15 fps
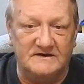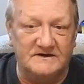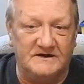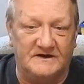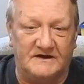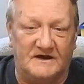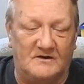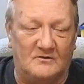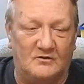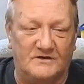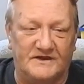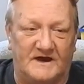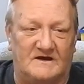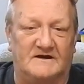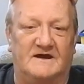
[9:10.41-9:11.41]
you know,
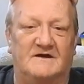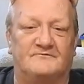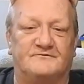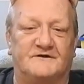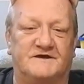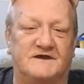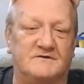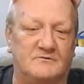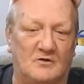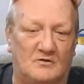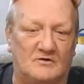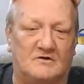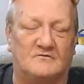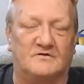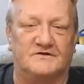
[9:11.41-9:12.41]
without having to keep
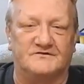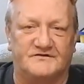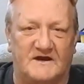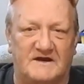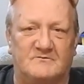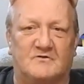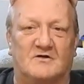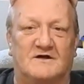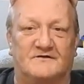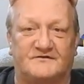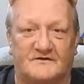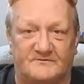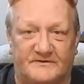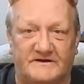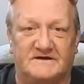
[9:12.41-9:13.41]
going over the same
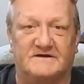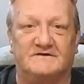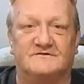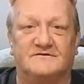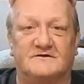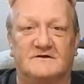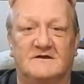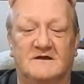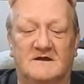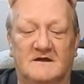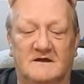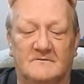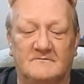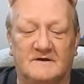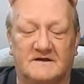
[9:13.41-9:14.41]
recipes
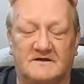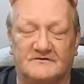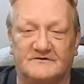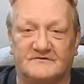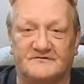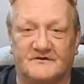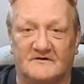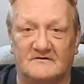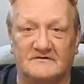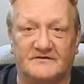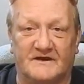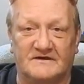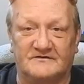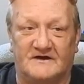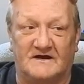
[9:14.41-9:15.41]
because there's certain
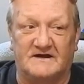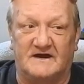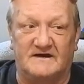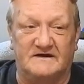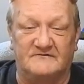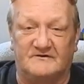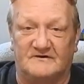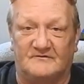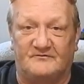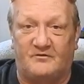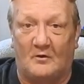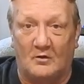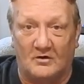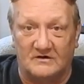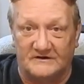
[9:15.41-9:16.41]
things I can't even
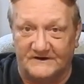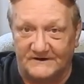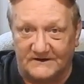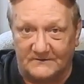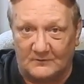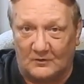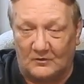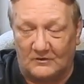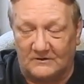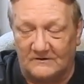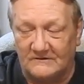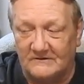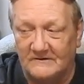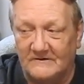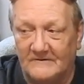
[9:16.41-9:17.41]
afford
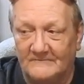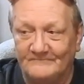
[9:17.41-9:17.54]
anymore.